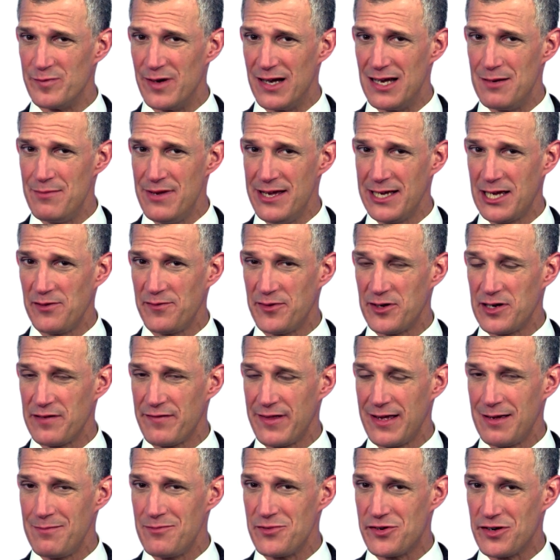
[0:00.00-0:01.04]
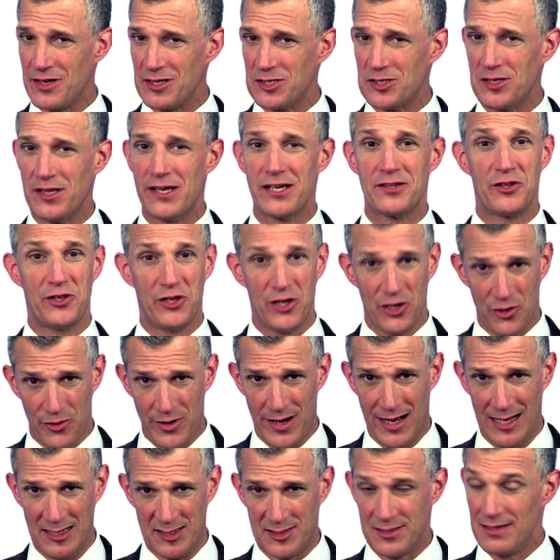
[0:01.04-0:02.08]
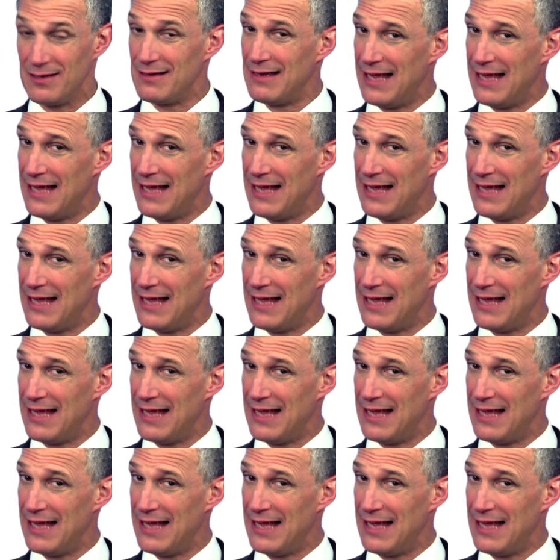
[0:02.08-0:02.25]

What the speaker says: by making fun of them just like the US.